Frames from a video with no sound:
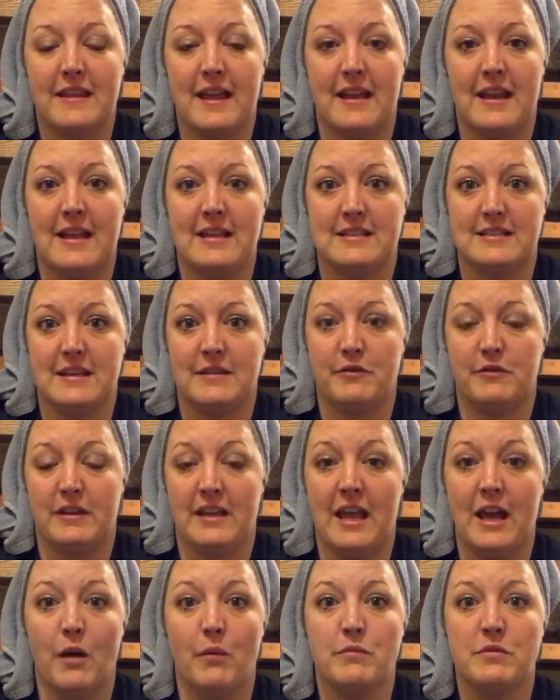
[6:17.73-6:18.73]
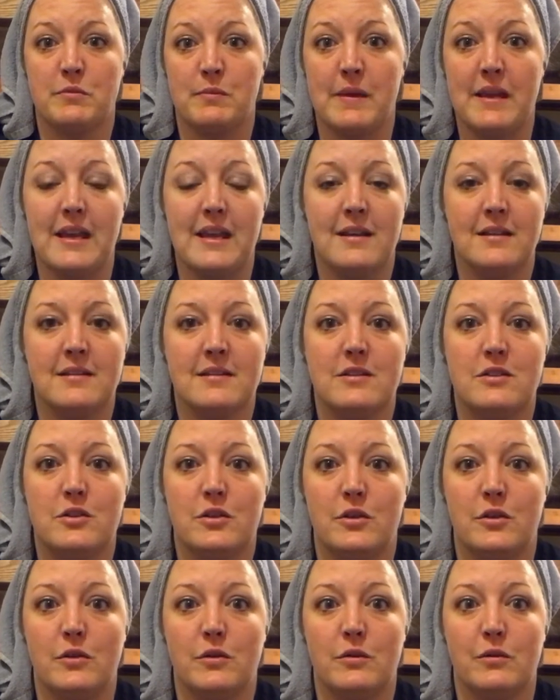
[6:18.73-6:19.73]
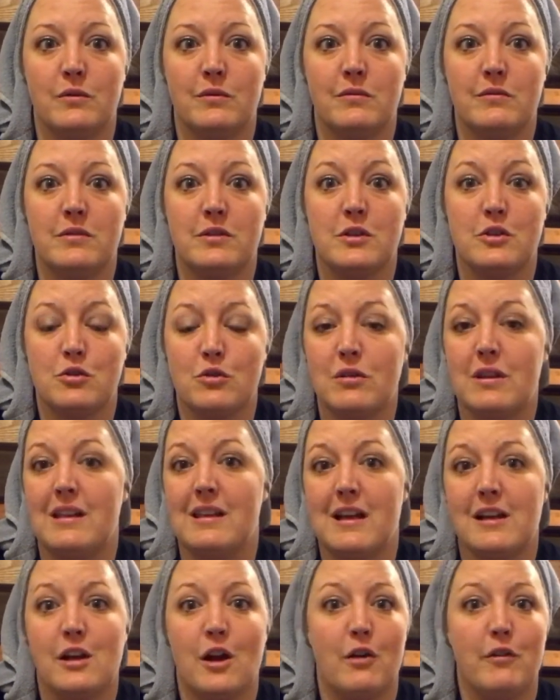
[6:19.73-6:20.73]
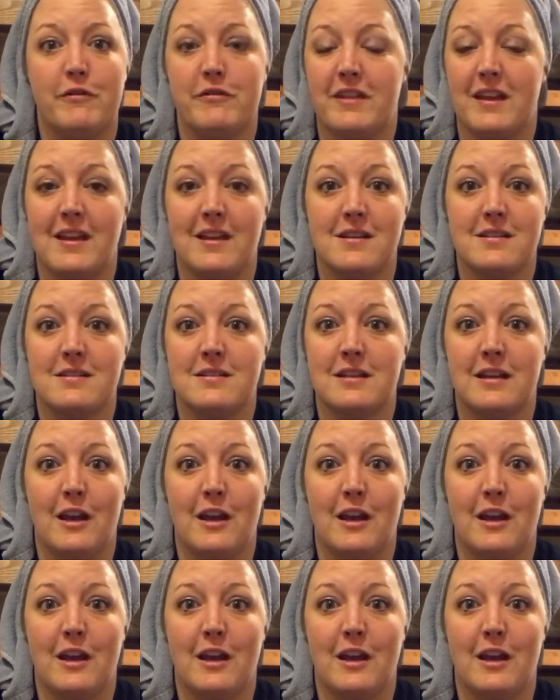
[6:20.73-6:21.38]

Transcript: that has definitely helped me to, to truly let go of things.